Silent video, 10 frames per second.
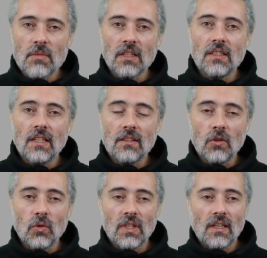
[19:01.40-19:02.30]
mundane
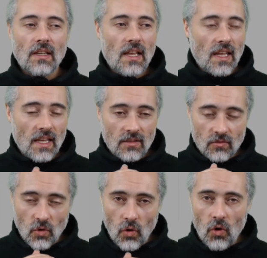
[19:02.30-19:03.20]
coding
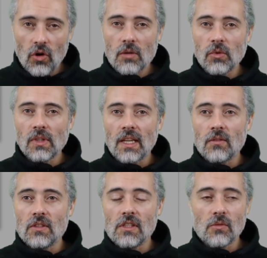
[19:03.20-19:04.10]
in horrible
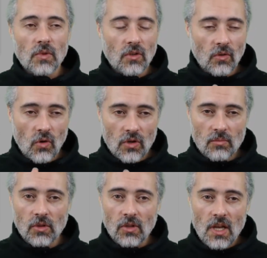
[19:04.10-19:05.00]
languages with
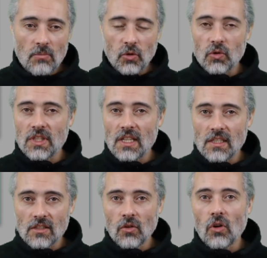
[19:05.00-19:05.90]
horrible
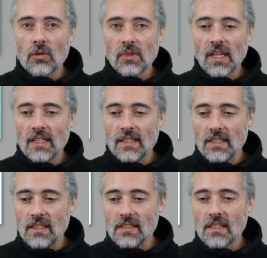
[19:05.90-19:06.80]
processes and horrible
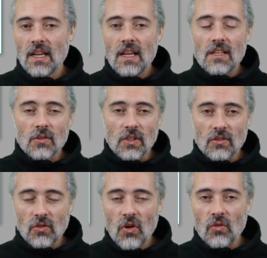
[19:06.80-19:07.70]
IDEs. So
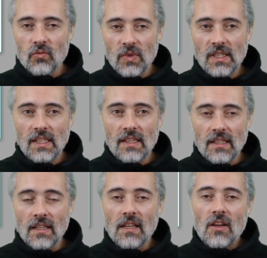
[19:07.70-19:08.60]
it's not really
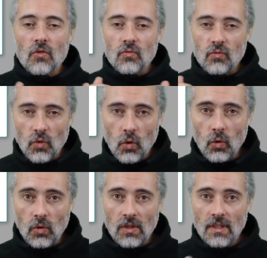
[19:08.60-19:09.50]
the
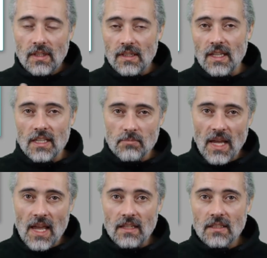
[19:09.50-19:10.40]
role that is
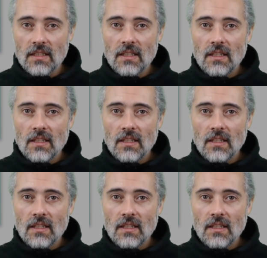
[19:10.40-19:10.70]
bad.